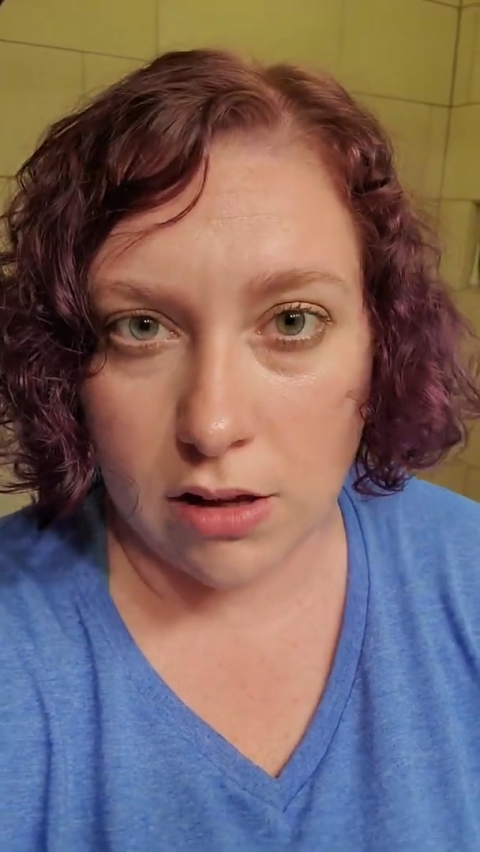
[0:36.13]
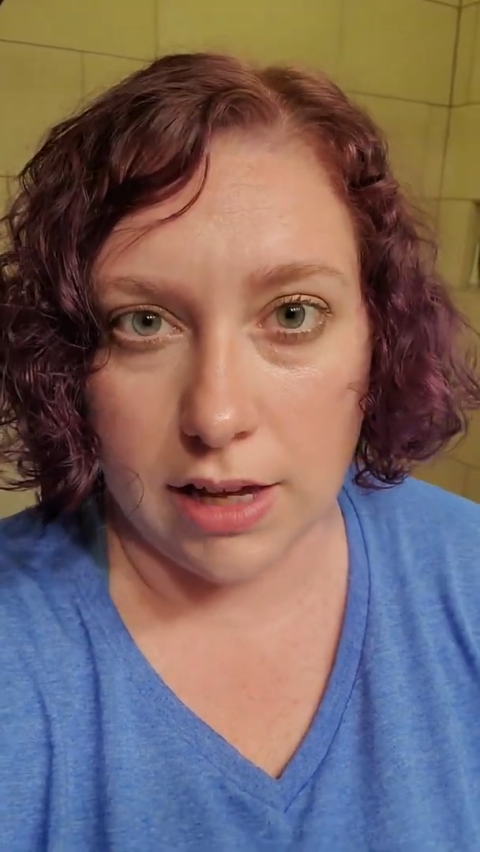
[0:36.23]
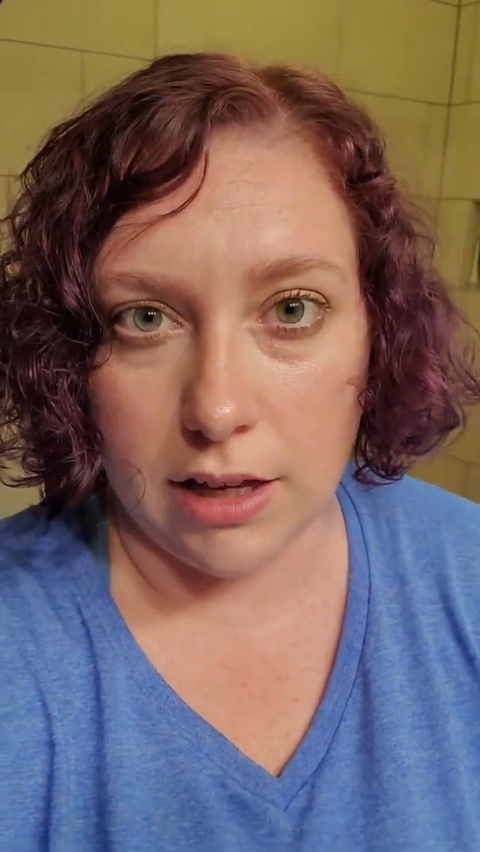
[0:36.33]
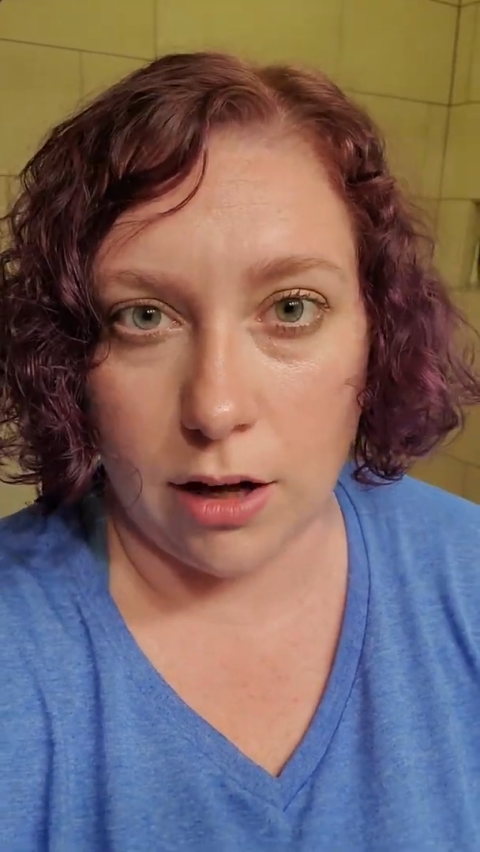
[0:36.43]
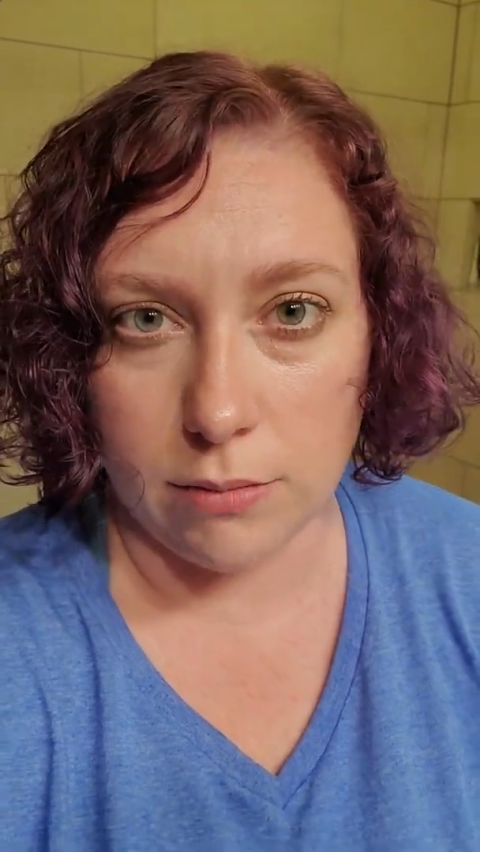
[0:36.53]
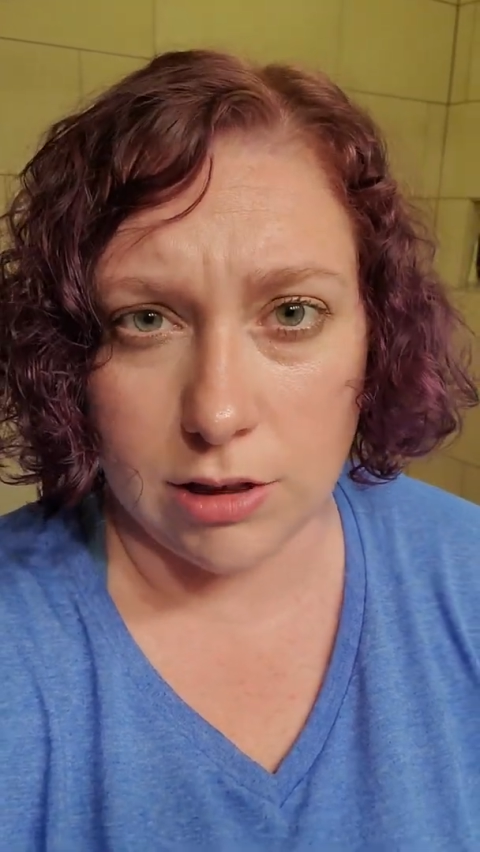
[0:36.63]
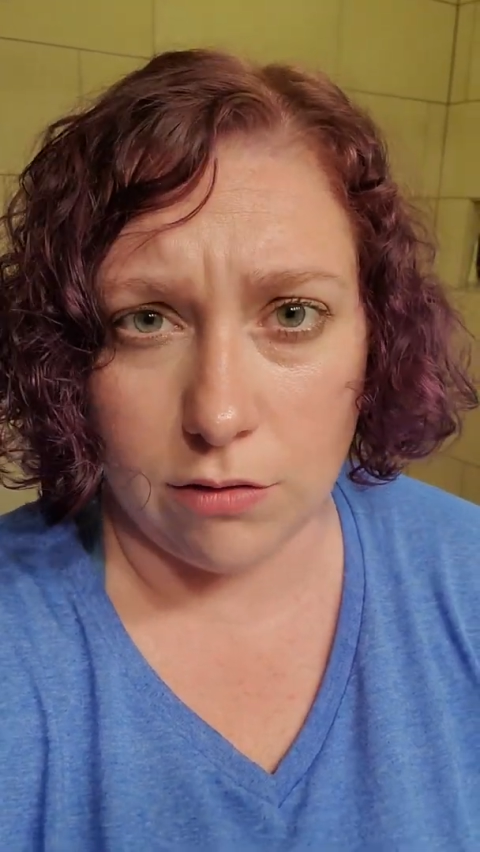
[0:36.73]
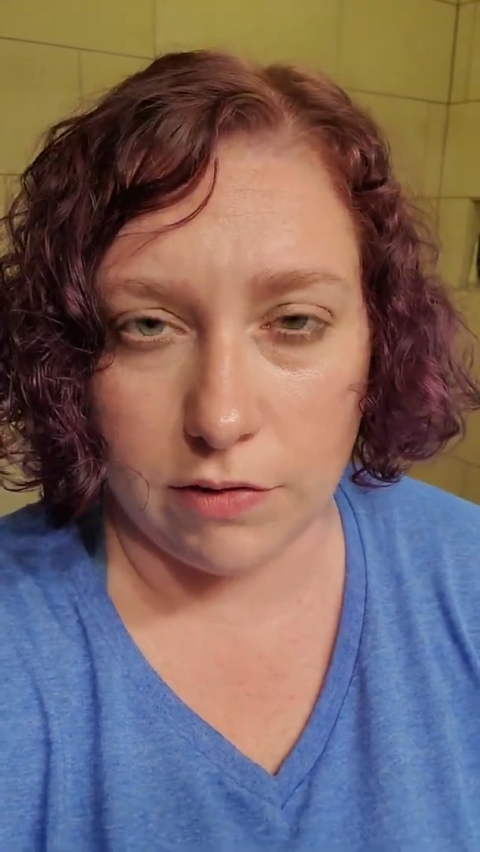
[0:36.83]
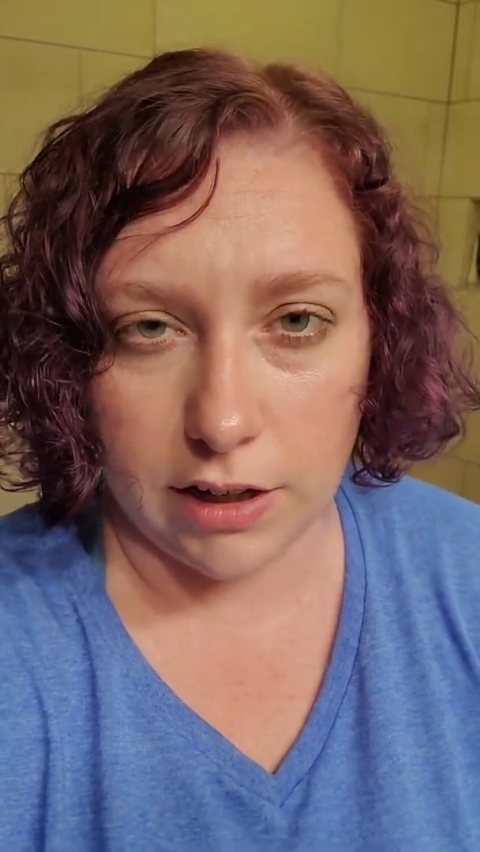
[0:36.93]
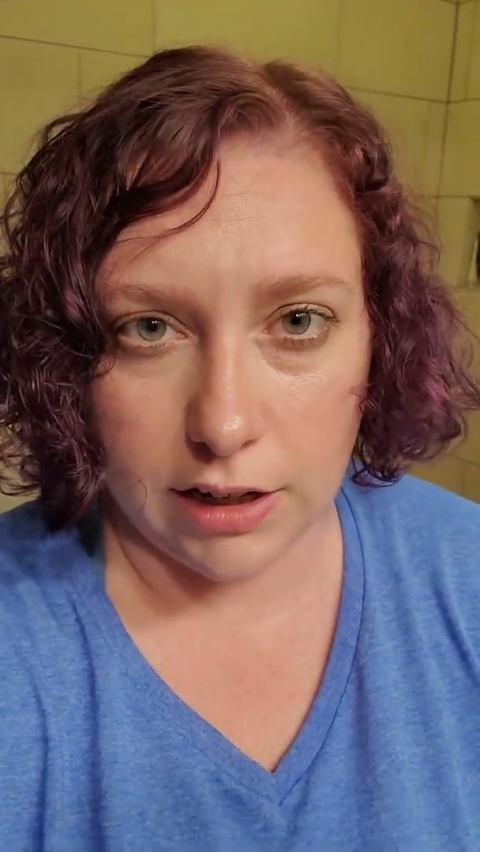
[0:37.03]
It comes out
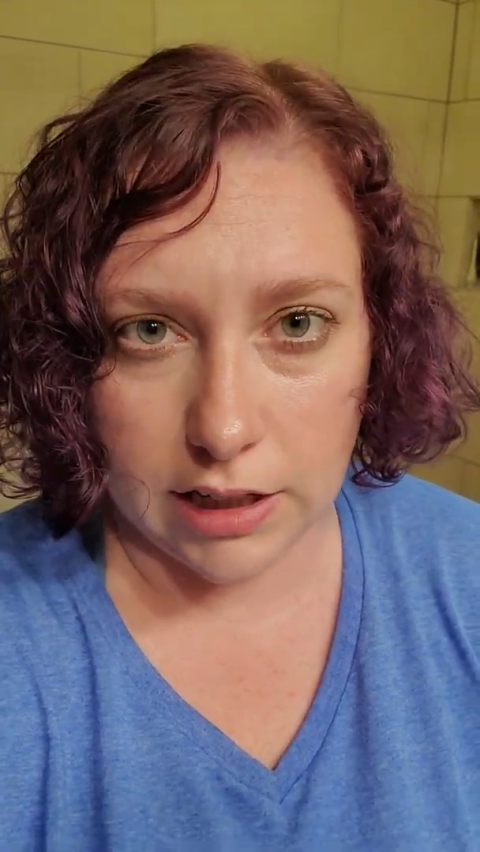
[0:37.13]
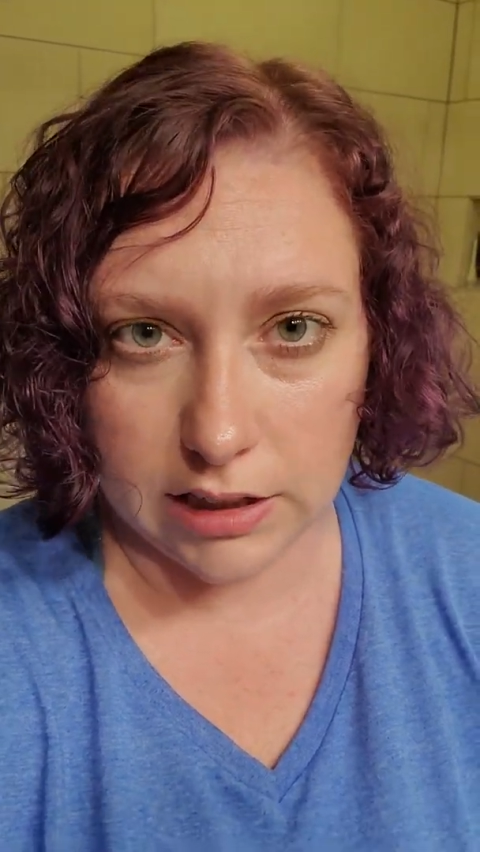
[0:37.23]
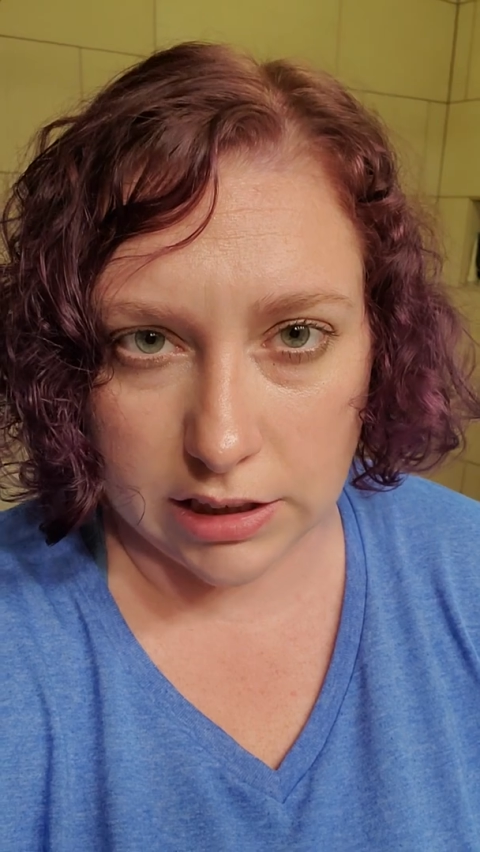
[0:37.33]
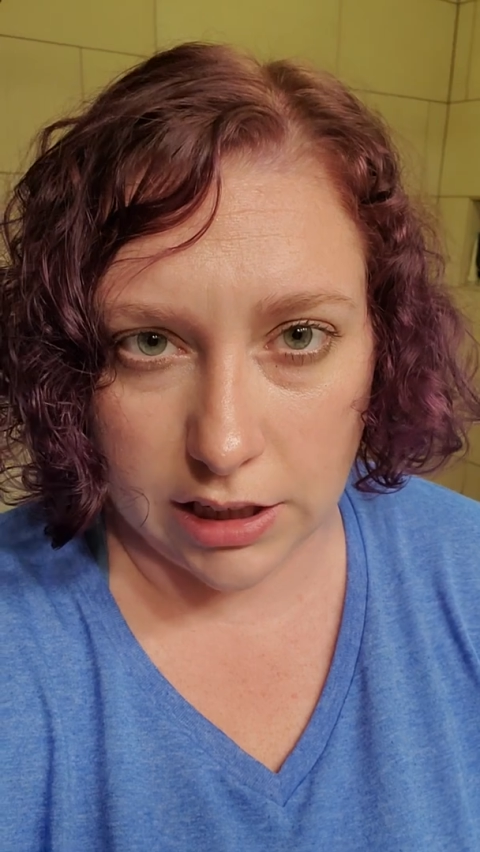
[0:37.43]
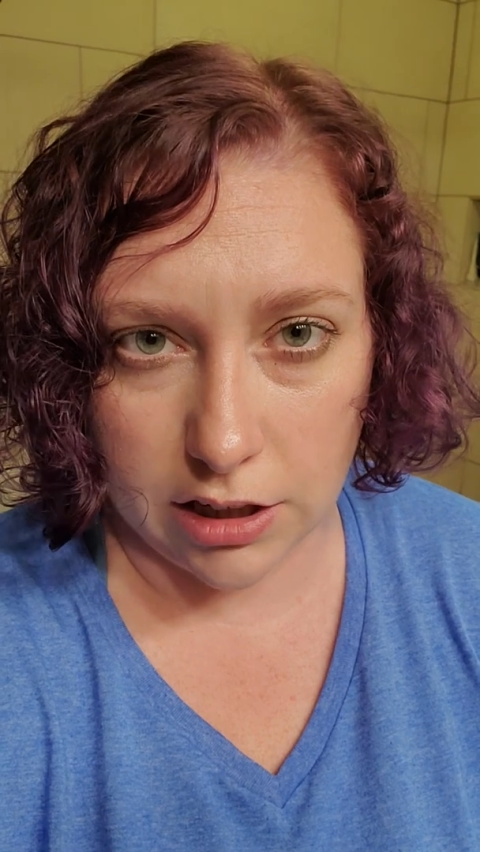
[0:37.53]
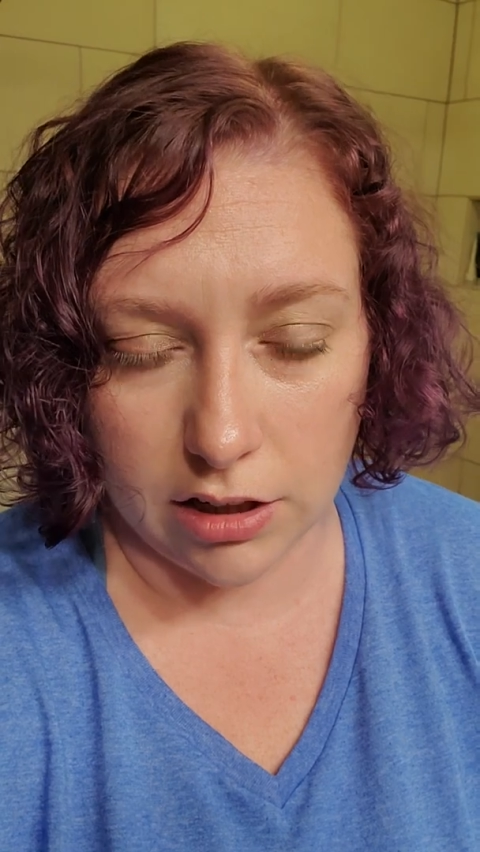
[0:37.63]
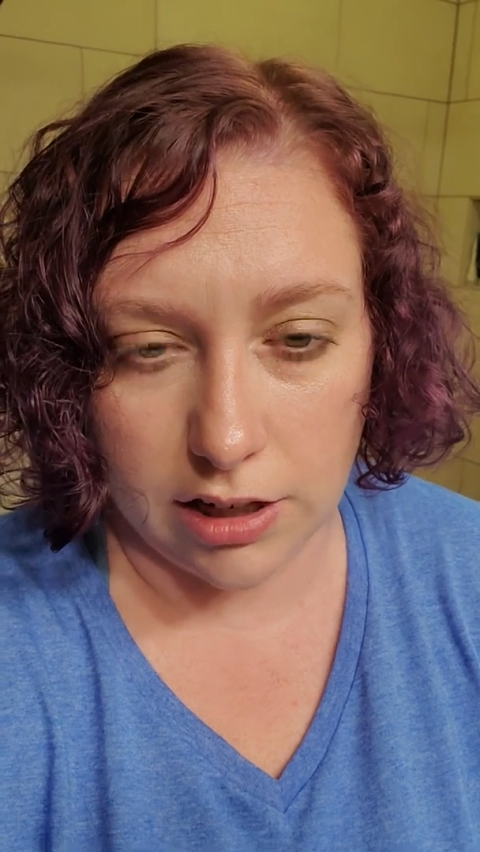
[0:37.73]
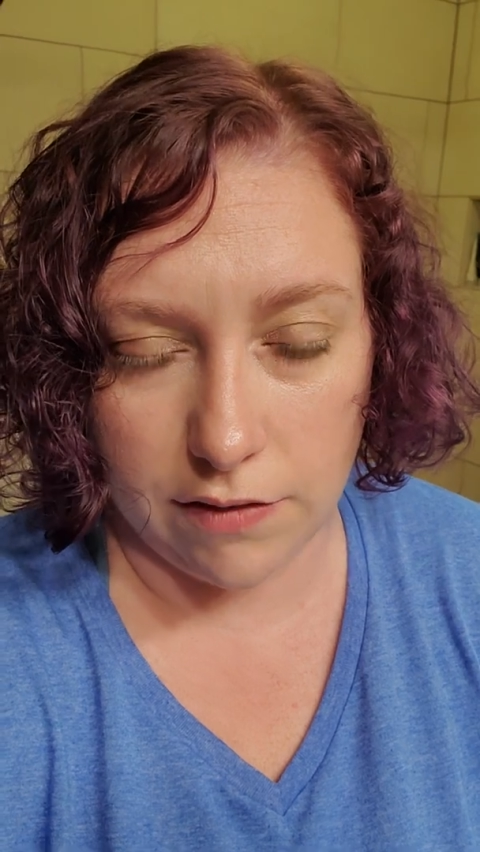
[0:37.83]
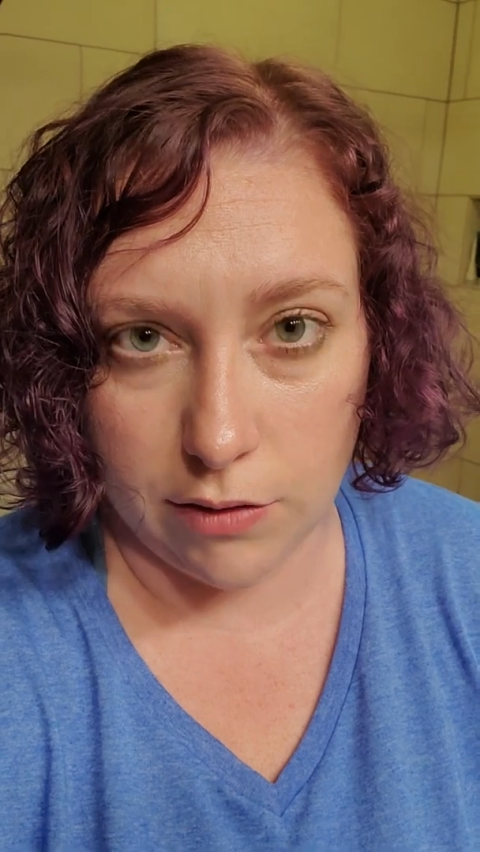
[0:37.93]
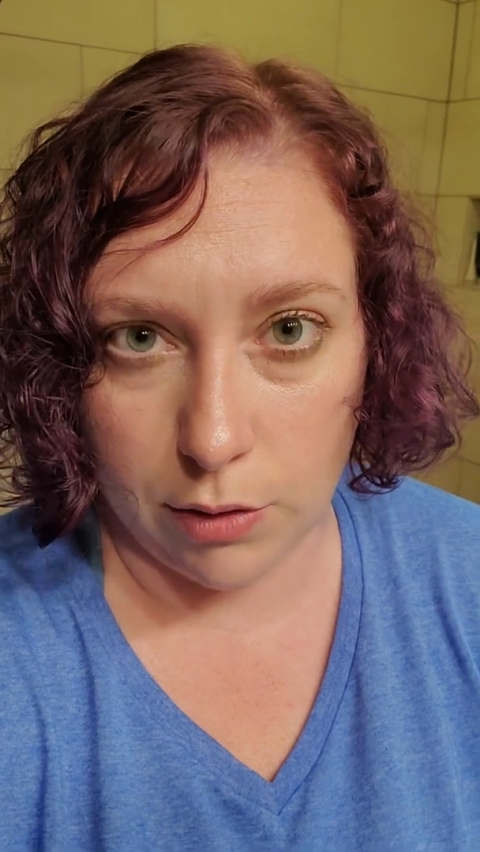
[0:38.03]
very clear,
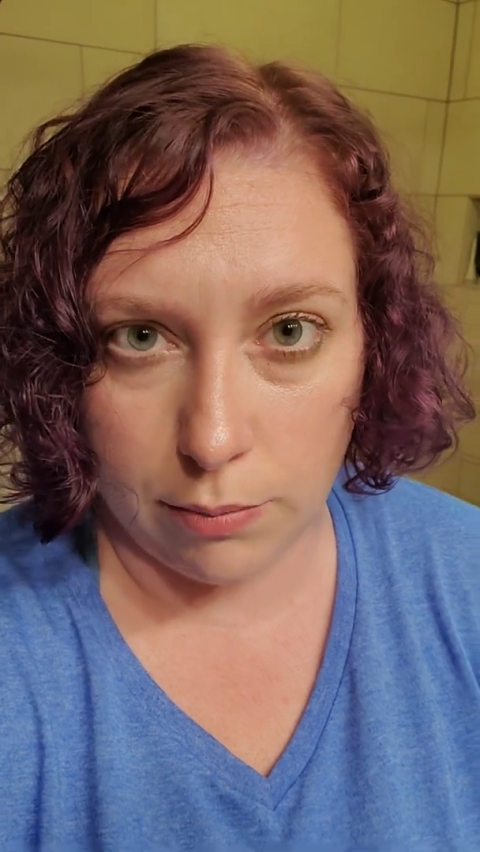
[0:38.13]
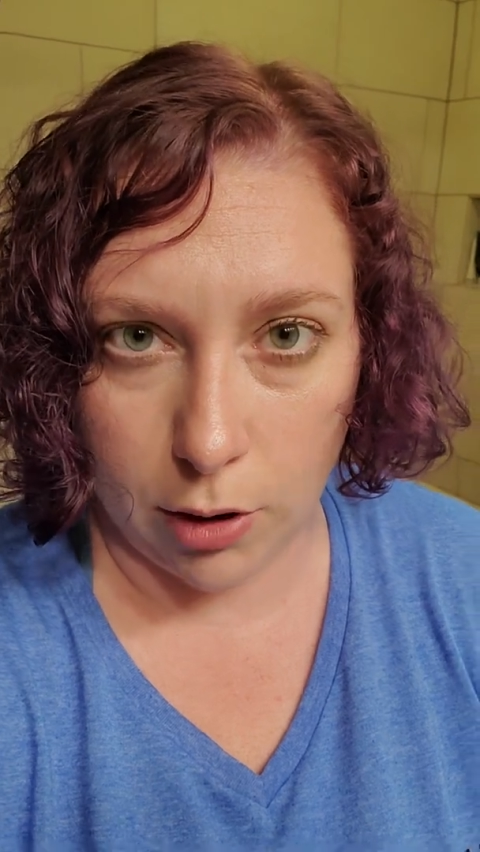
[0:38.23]
even with